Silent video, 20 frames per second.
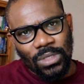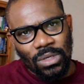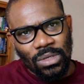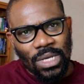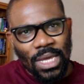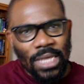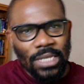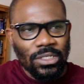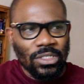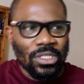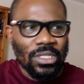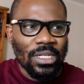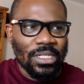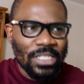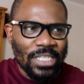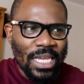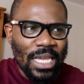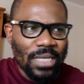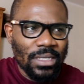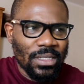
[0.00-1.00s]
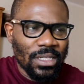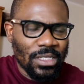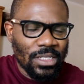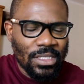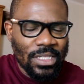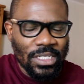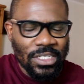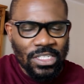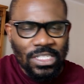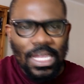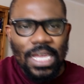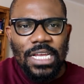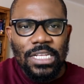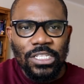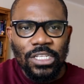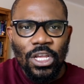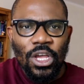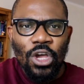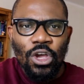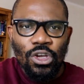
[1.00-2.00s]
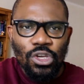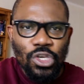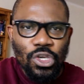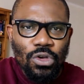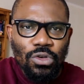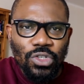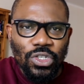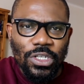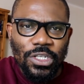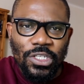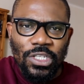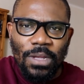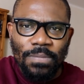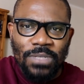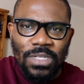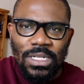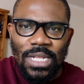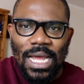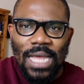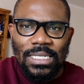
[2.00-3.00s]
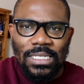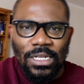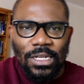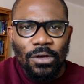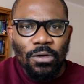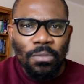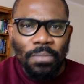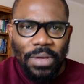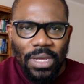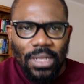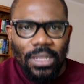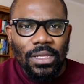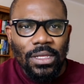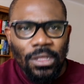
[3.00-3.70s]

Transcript: Okay, the state usually subsidize a little bit,